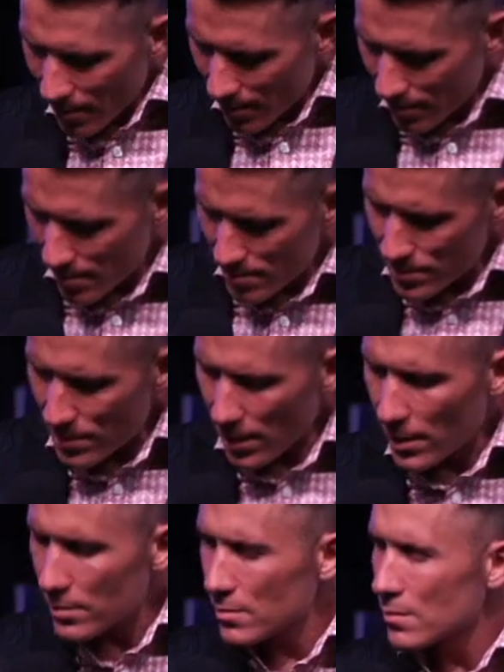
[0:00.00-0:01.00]
in this
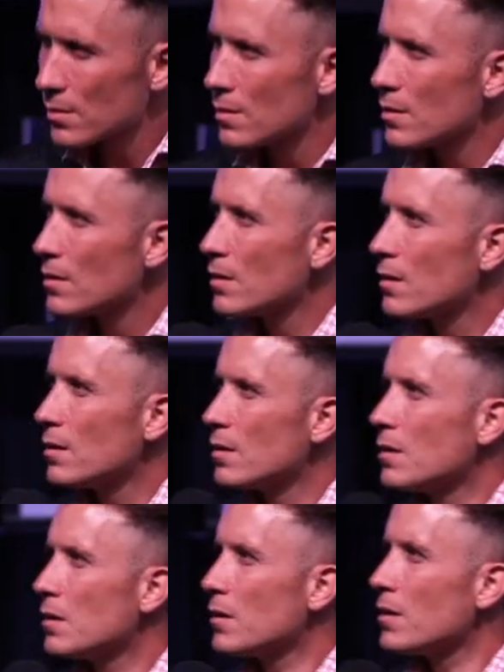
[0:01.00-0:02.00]
night.
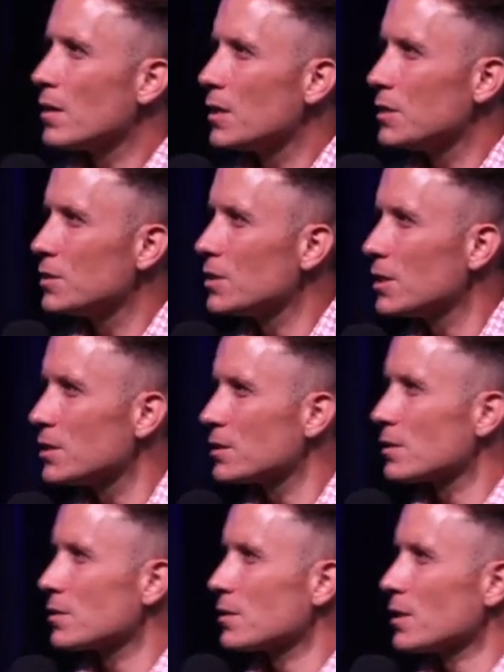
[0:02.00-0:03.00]
In
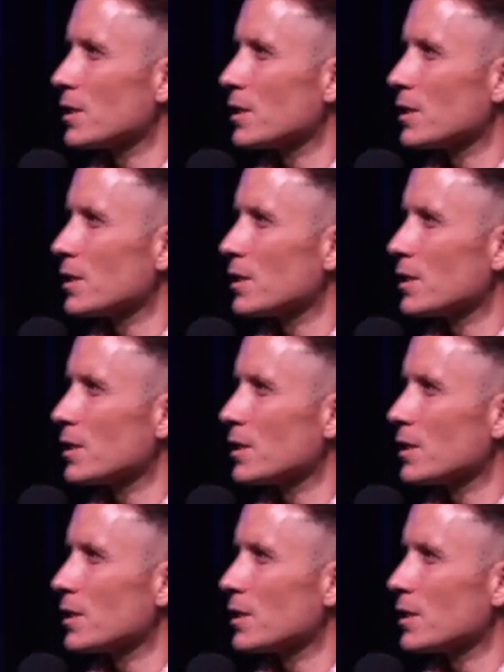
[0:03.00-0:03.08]
Jesus' name.